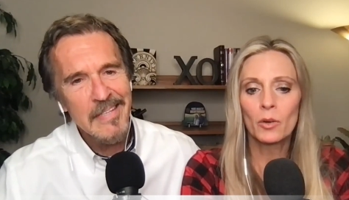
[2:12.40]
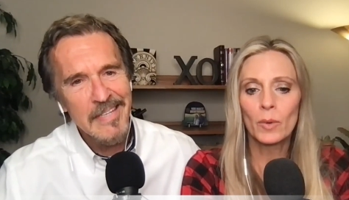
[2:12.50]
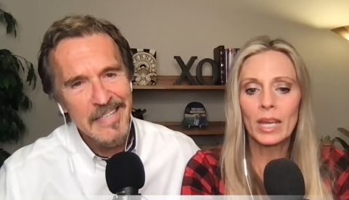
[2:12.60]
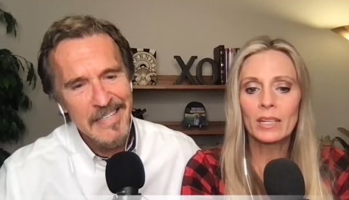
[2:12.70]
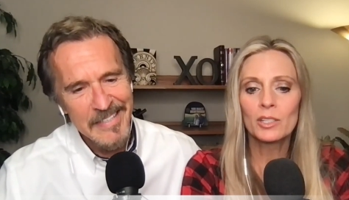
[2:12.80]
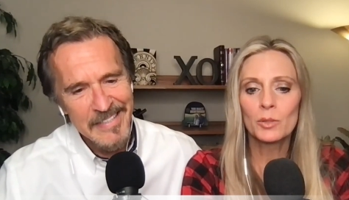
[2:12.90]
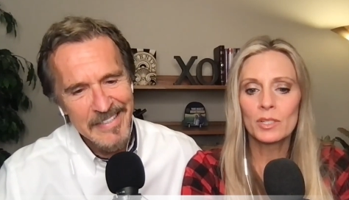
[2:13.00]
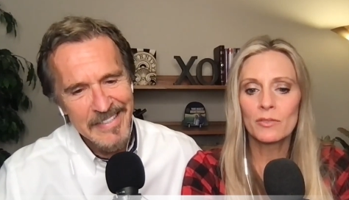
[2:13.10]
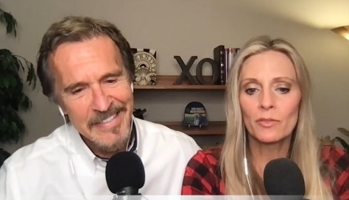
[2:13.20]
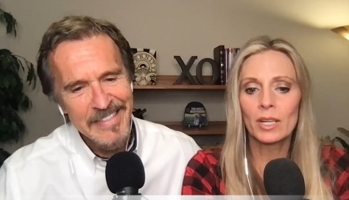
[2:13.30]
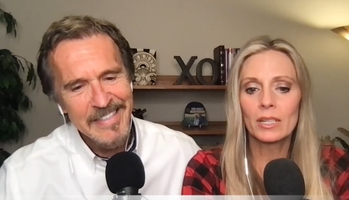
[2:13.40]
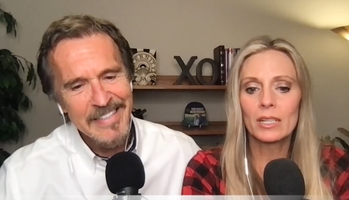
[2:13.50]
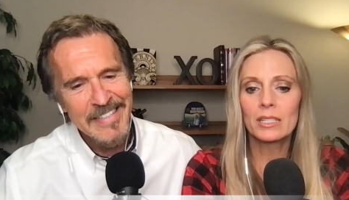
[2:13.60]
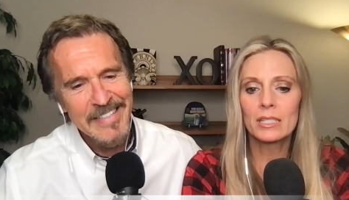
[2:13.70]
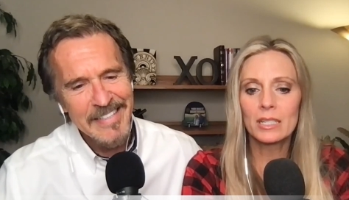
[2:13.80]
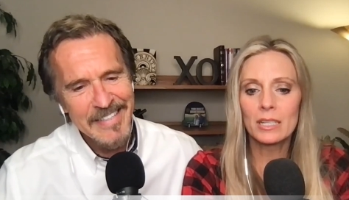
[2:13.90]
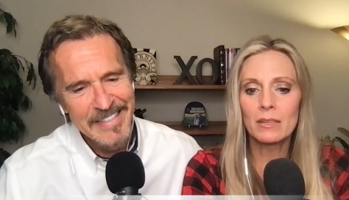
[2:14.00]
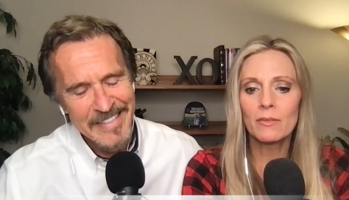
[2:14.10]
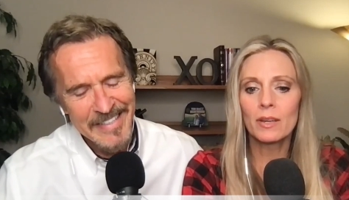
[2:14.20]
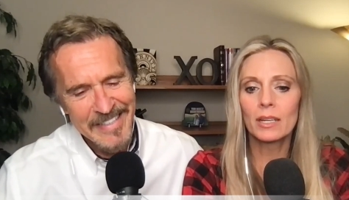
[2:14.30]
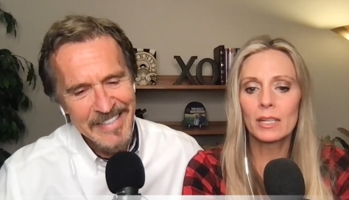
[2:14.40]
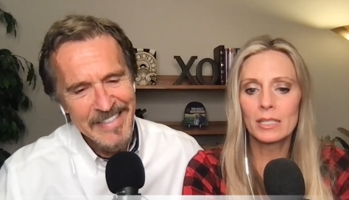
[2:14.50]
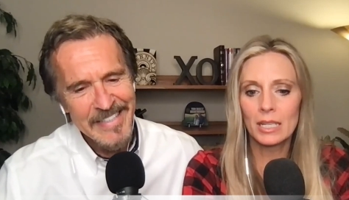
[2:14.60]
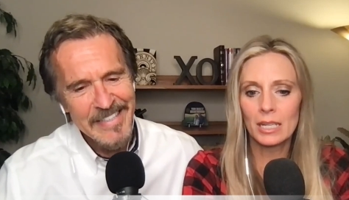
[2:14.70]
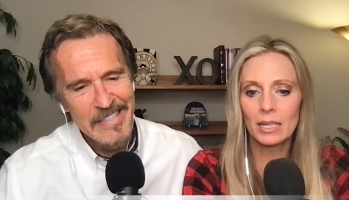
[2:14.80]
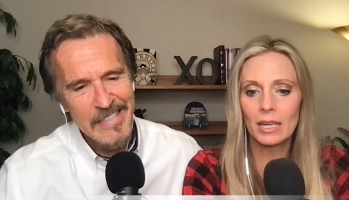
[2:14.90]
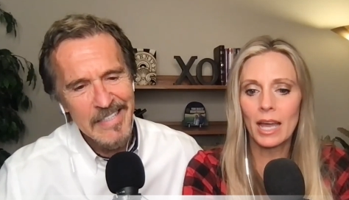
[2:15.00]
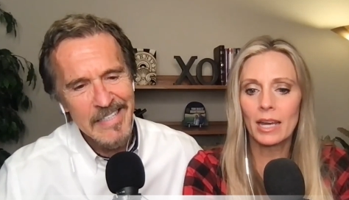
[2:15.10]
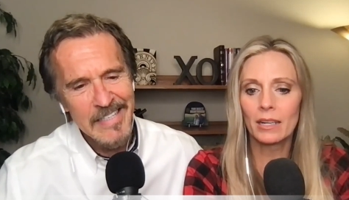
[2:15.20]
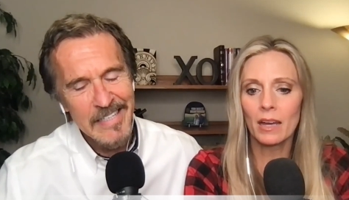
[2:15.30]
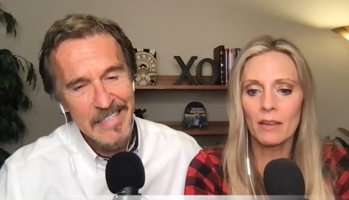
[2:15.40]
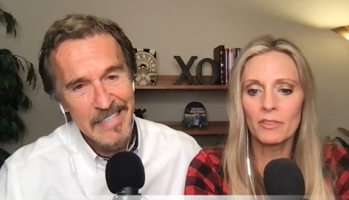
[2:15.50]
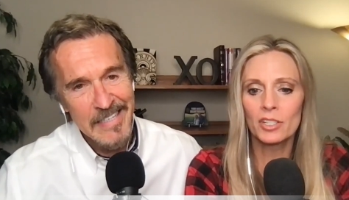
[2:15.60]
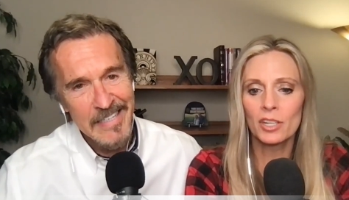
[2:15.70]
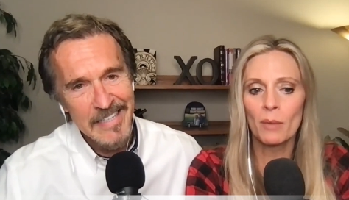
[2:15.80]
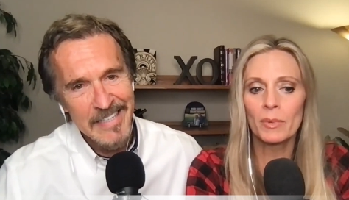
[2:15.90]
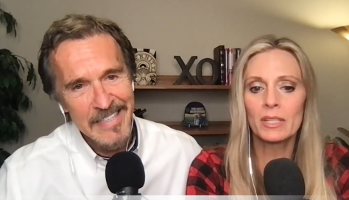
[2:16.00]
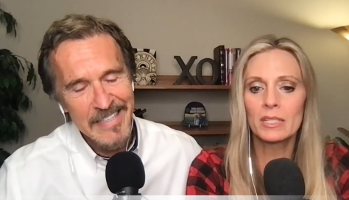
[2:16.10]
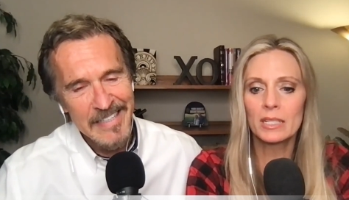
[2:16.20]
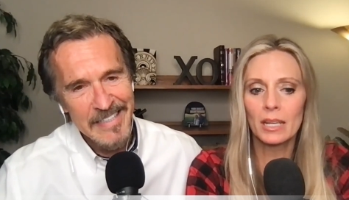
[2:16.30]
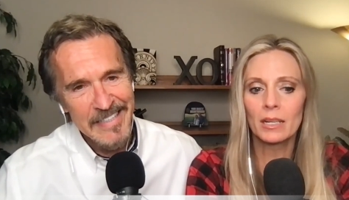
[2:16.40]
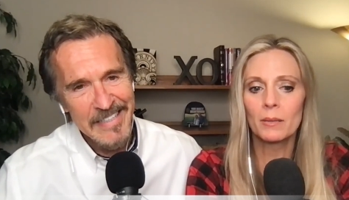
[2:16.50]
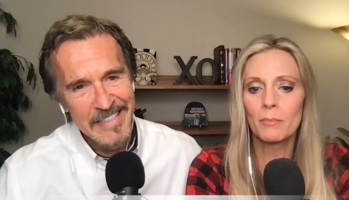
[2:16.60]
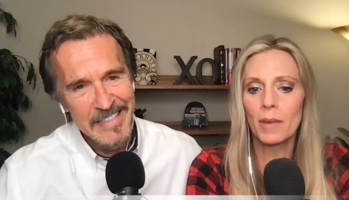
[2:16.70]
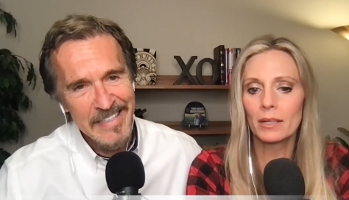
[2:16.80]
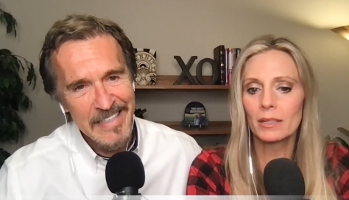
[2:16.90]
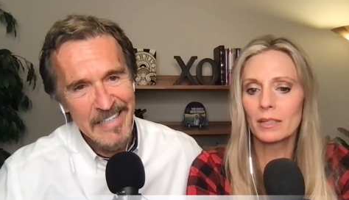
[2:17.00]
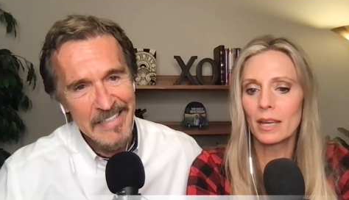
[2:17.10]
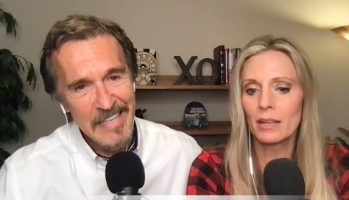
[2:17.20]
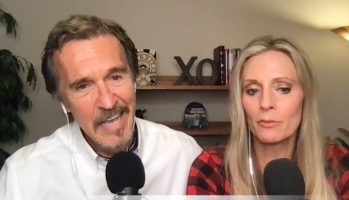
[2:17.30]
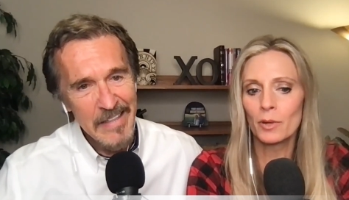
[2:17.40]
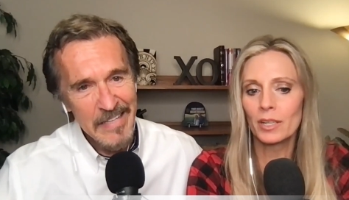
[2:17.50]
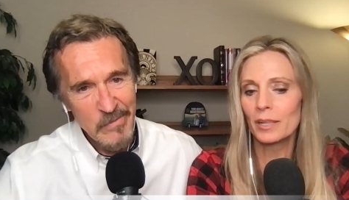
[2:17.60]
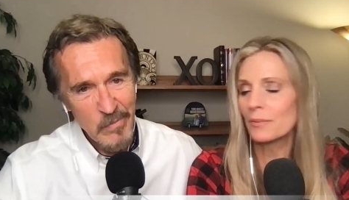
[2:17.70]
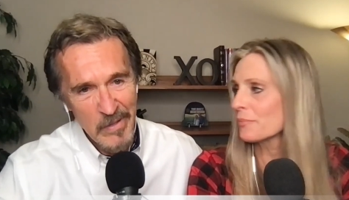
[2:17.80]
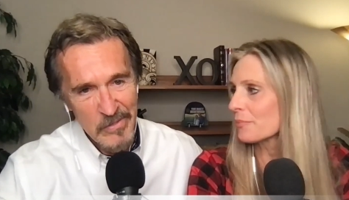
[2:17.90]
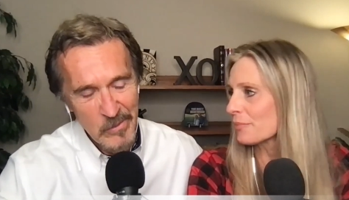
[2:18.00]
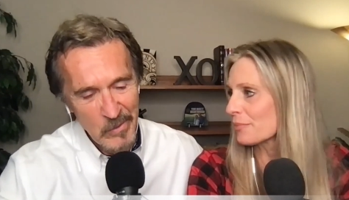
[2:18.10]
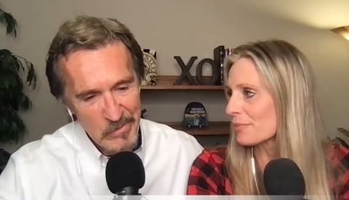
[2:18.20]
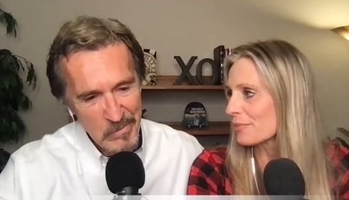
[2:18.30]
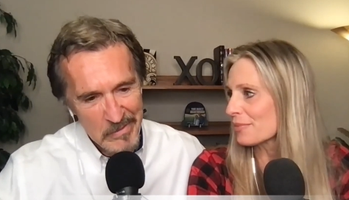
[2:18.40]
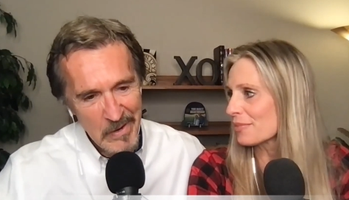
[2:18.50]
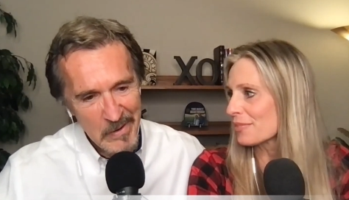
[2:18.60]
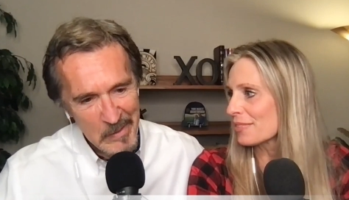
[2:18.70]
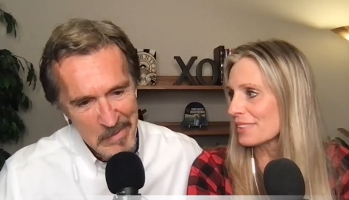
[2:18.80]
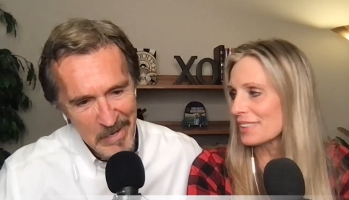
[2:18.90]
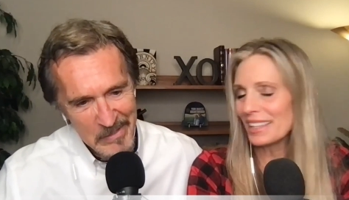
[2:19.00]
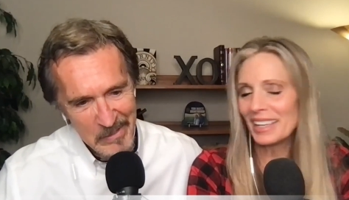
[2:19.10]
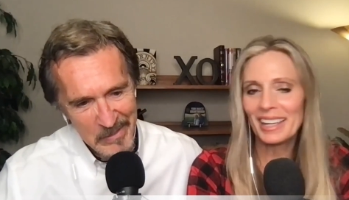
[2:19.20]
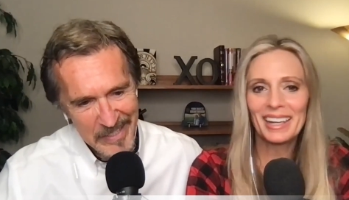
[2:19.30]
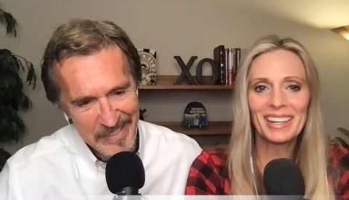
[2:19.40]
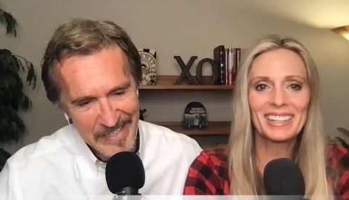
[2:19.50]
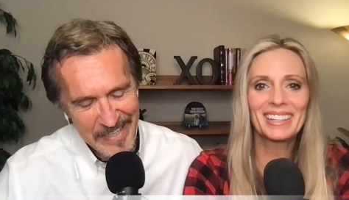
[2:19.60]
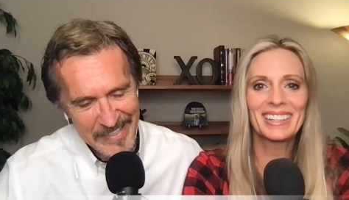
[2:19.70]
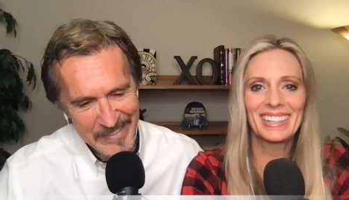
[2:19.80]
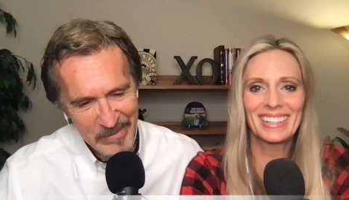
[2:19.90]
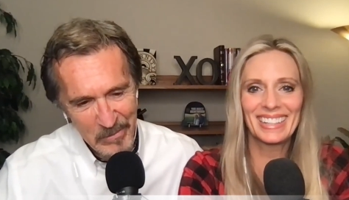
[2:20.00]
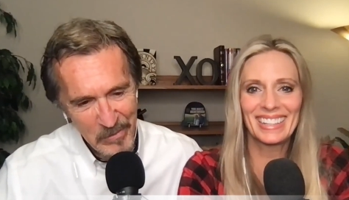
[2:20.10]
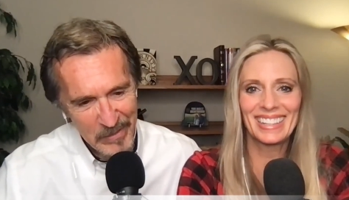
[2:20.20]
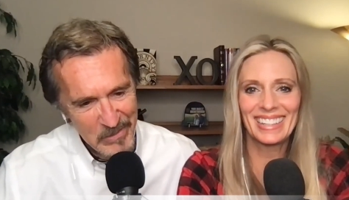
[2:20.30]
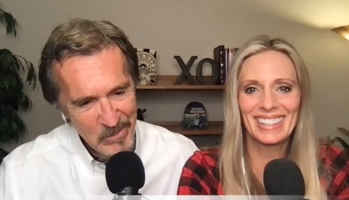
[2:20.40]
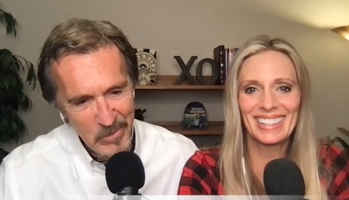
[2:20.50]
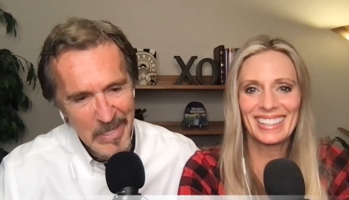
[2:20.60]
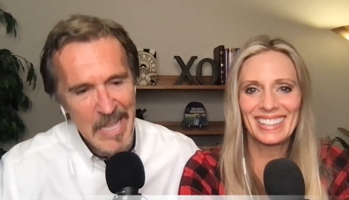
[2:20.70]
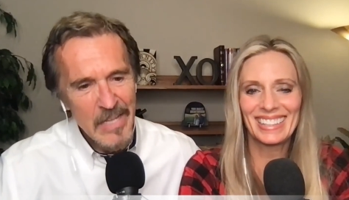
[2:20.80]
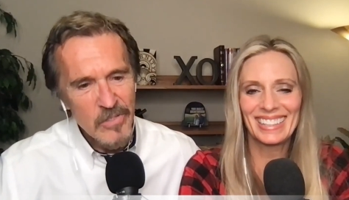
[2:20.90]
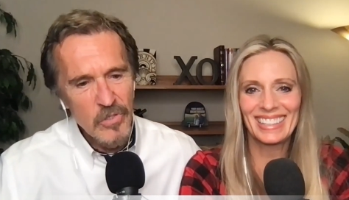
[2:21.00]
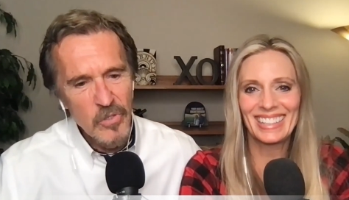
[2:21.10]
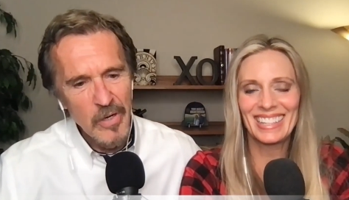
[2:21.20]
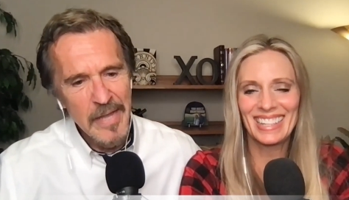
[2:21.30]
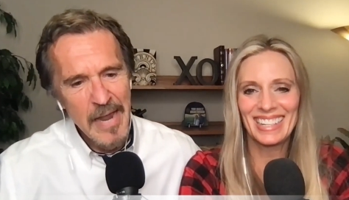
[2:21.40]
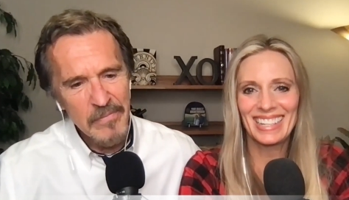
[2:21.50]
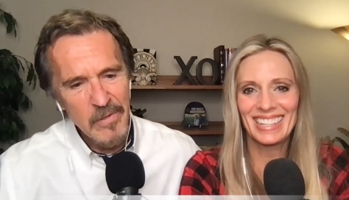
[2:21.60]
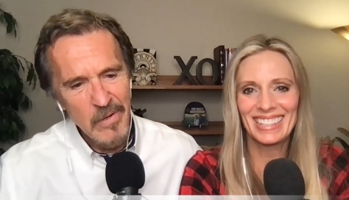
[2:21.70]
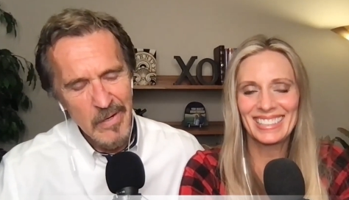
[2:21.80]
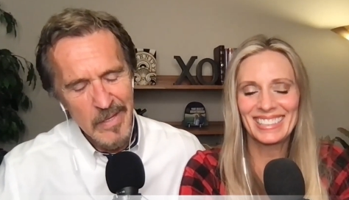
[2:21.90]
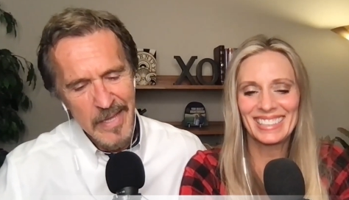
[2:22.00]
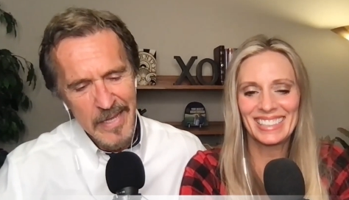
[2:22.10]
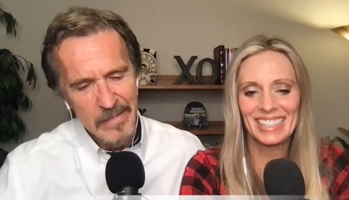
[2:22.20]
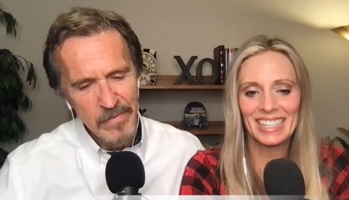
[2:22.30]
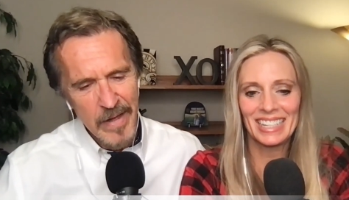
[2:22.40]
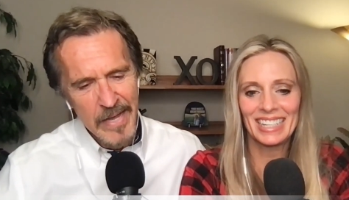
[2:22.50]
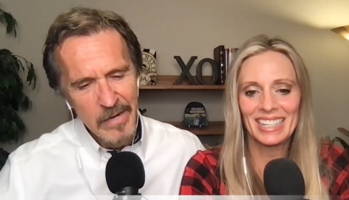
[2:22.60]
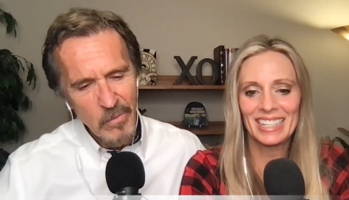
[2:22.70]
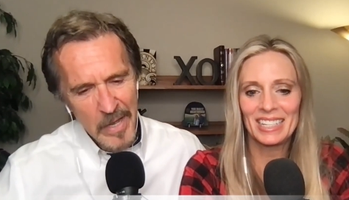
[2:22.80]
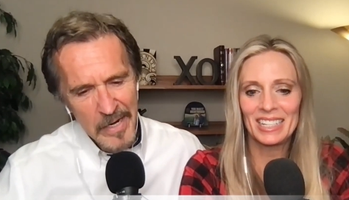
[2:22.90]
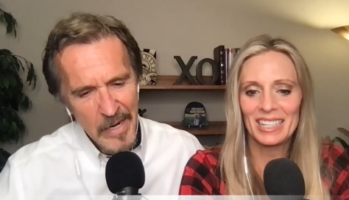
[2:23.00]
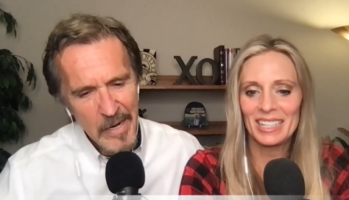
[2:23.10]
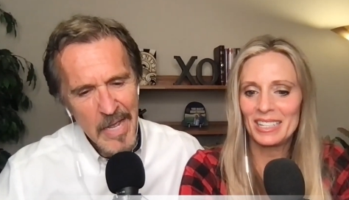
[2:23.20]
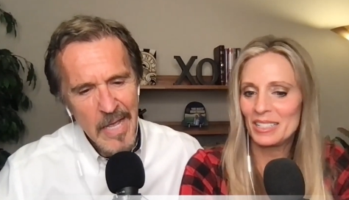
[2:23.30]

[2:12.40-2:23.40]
Speaker 1: ran into his friend Steve Gatena at a coffee shop in Santa Monica, California. Yeah, that's
Speaker 2: one of the stories we were talking about, yeah. too. That, that whole thing was cool. So, shortly after that divine run in,